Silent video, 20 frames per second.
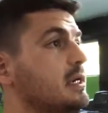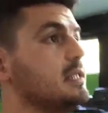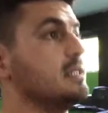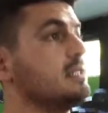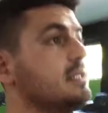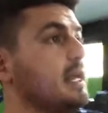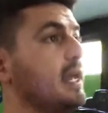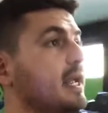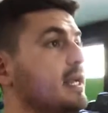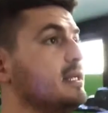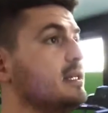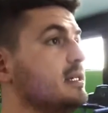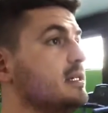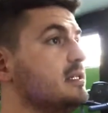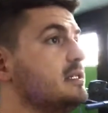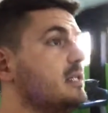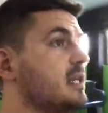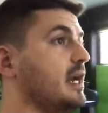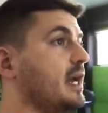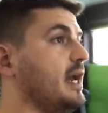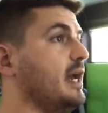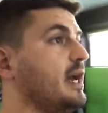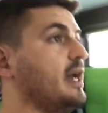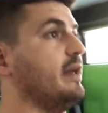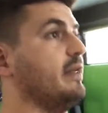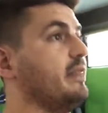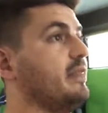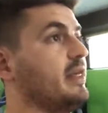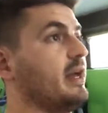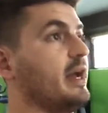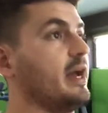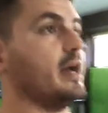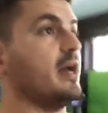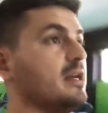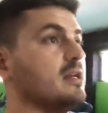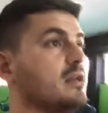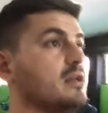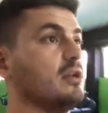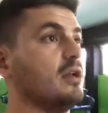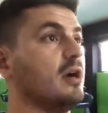standards, and
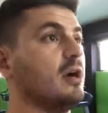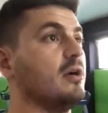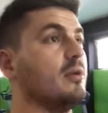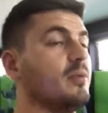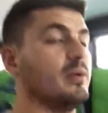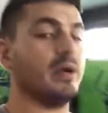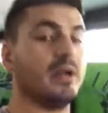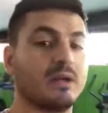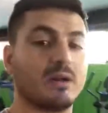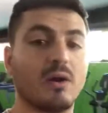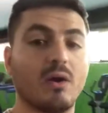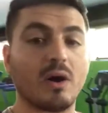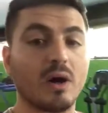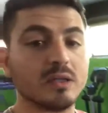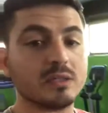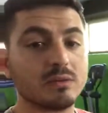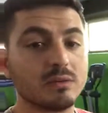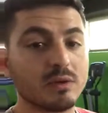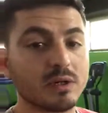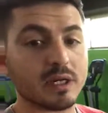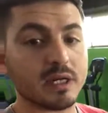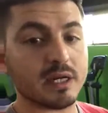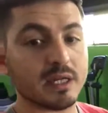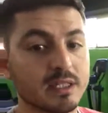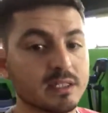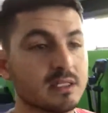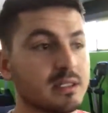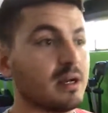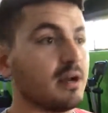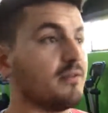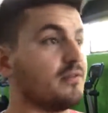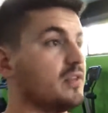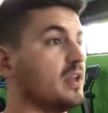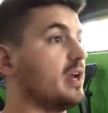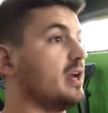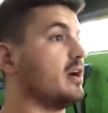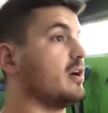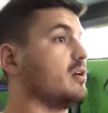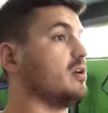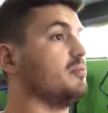that, you know, when clients walk in and stuff,
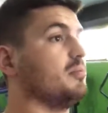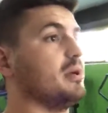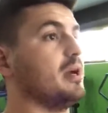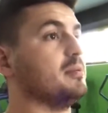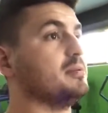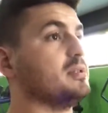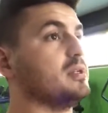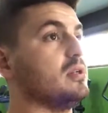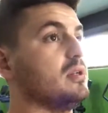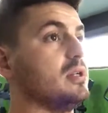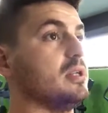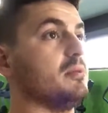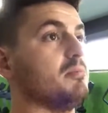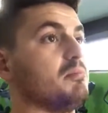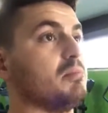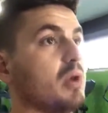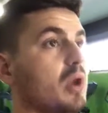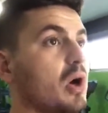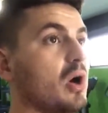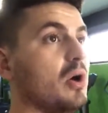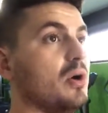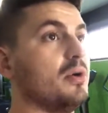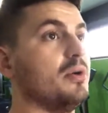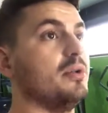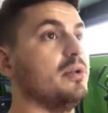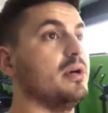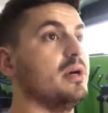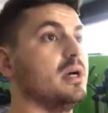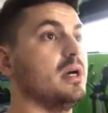they are going to be absolutely blown